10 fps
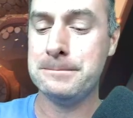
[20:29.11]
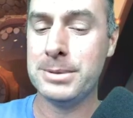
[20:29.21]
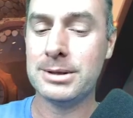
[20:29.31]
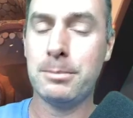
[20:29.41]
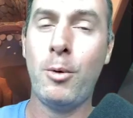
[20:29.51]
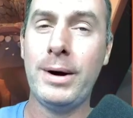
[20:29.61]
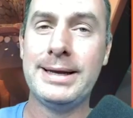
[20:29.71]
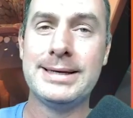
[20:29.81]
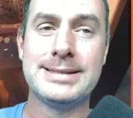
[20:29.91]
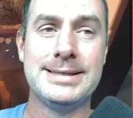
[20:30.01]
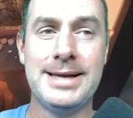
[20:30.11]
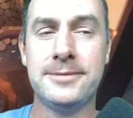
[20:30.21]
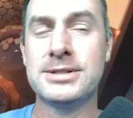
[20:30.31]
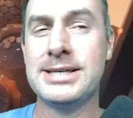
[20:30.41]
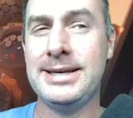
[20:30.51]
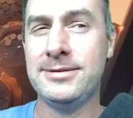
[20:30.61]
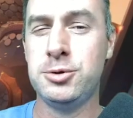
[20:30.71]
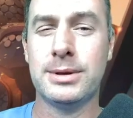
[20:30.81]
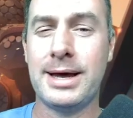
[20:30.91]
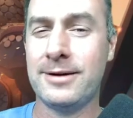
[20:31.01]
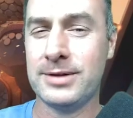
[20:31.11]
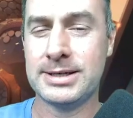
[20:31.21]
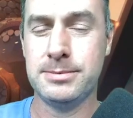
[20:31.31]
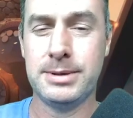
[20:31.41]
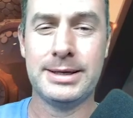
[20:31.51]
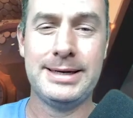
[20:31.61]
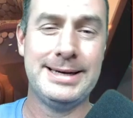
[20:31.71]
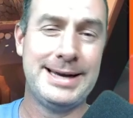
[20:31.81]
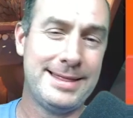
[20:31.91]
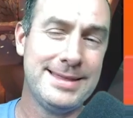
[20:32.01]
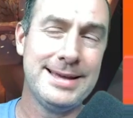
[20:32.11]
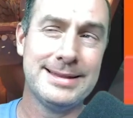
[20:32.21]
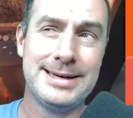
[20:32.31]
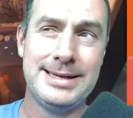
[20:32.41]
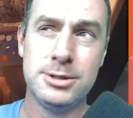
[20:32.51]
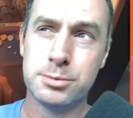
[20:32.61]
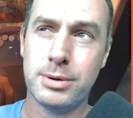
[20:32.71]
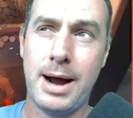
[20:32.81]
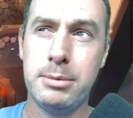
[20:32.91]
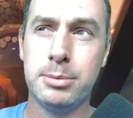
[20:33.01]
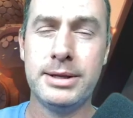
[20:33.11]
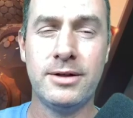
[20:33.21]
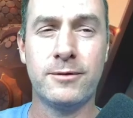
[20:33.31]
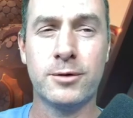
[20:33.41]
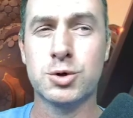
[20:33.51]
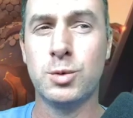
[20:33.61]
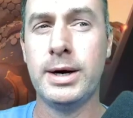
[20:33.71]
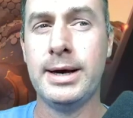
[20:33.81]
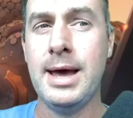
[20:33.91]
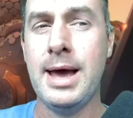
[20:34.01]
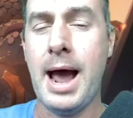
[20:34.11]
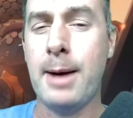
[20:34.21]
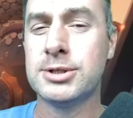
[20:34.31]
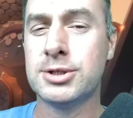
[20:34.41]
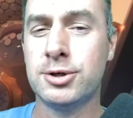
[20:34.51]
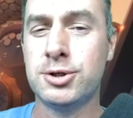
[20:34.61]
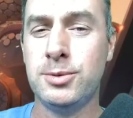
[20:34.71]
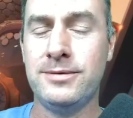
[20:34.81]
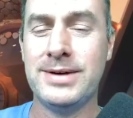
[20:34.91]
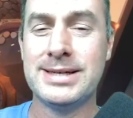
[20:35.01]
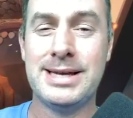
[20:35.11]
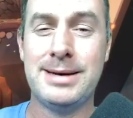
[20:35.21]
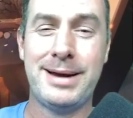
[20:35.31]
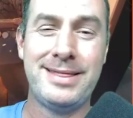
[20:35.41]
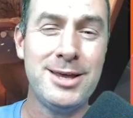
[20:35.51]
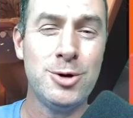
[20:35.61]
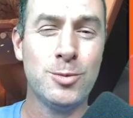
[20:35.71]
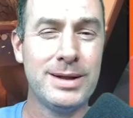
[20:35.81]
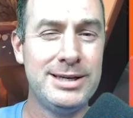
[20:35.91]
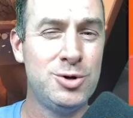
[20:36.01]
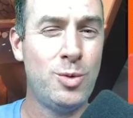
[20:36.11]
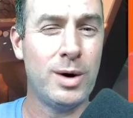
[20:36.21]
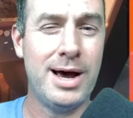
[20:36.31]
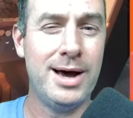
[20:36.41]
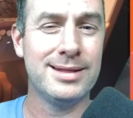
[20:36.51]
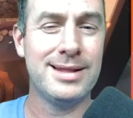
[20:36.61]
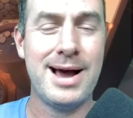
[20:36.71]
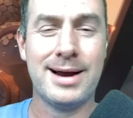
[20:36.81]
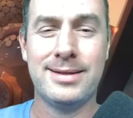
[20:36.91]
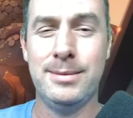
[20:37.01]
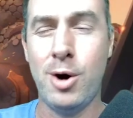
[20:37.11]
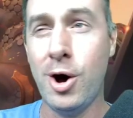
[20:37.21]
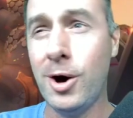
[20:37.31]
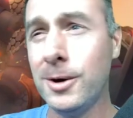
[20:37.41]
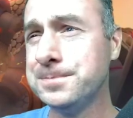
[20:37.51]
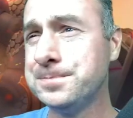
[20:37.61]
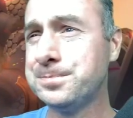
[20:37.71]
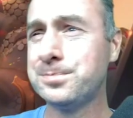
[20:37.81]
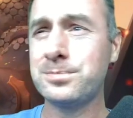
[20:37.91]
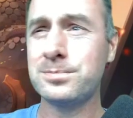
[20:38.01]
But the point is that Nevsky gives you a lot of flexibility, and I think that he's probably the first one I would start to invest in. But I think you really do want to unlock them all.